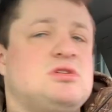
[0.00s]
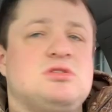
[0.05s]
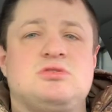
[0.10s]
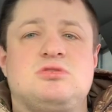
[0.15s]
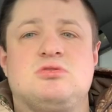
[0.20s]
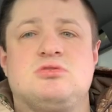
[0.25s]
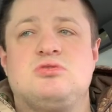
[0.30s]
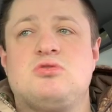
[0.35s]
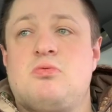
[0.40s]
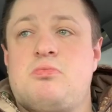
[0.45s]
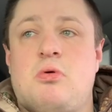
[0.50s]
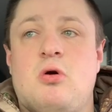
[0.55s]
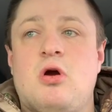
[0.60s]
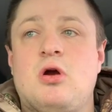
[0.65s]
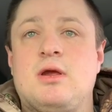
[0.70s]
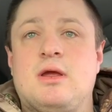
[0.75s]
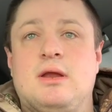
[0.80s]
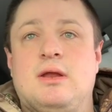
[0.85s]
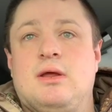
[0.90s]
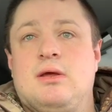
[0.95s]
cause there's no
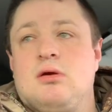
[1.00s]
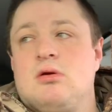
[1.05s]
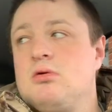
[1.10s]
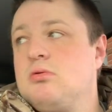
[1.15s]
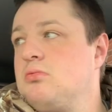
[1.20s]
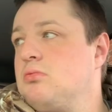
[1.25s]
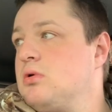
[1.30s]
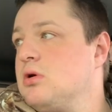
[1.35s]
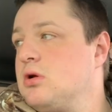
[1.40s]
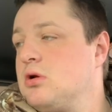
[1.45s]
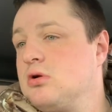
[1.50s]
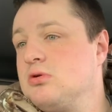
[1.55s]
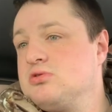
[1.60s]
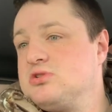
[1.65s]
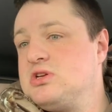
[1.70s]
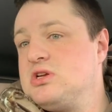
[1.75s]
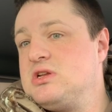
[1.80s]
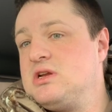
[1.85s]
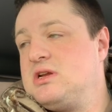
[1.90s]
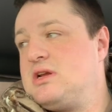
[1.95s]
parking here, we're gonna go
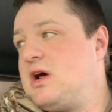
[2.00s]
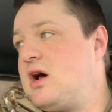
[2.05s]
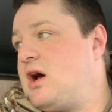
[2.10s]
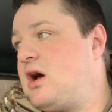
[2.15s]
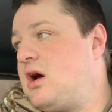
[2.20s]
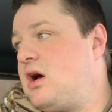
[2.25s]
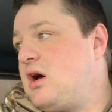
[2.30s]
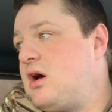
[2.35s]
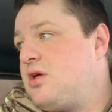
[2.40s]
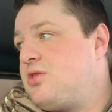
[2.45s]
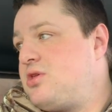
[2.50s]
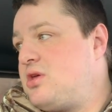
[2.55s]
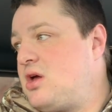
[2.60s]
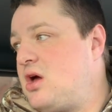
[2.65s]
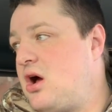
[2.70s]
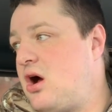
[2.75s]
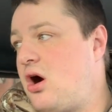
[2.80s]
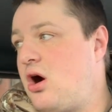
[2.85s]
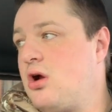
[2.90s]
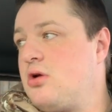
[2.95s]
sit in uh,
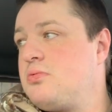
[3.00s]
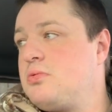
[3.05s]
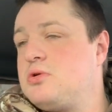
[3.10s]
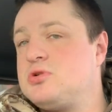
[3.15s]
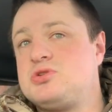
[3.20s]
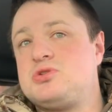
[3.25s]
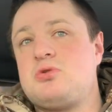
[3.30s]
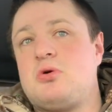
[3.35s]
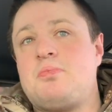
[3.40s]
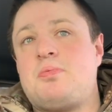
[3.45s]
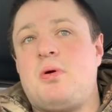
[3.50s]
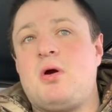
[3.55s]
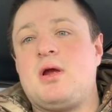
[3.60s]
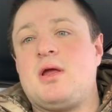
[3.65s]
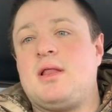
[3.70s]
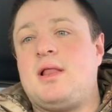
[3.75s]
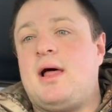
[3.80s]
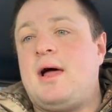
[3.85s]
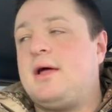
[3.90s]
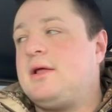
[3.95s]
the uh, hardware store
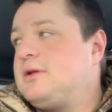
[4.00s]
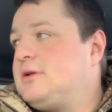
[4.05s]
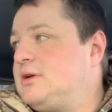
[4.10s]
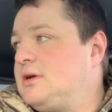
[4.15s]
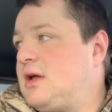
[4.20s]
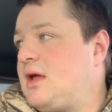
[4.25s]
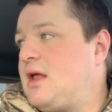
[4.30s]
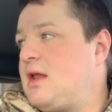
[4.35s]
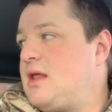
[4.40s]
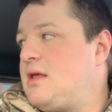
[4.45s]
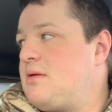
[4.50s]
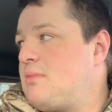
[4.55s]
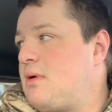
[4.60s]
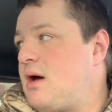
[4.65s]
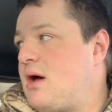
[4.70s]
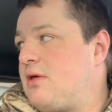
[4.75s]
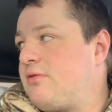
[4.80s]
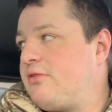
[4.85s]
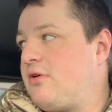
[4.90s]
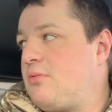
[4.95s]
parking lot and eat
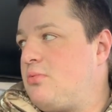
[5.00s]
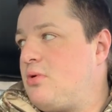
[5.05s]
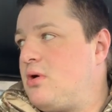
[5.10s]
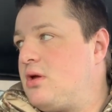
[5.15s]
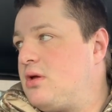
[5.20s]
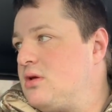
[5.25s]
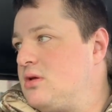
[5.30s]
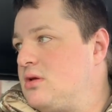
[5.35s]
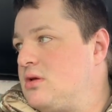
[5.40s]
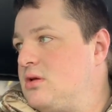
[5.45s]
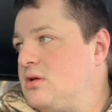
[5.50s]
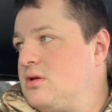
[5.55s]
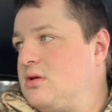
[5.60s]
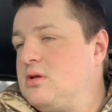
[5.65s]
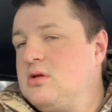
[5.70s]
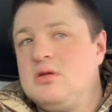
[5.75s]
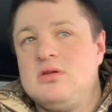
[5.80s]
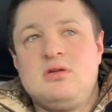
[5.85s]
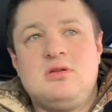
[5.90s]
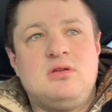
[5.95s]
my Subway.
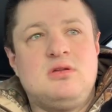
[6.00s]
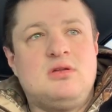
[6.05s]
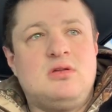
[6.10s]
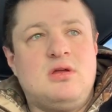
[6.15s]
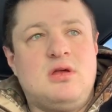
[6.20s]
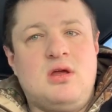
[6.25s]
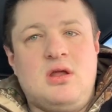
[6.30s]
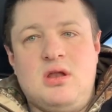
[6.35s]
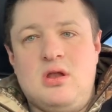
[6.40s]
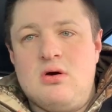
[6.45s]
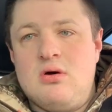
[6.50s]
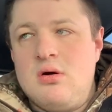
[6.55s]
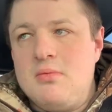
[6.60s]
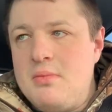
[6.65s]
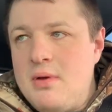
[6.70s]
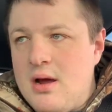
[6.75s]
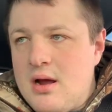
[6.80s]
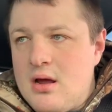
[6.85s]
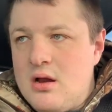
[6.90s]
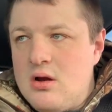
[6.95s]
I know I'm not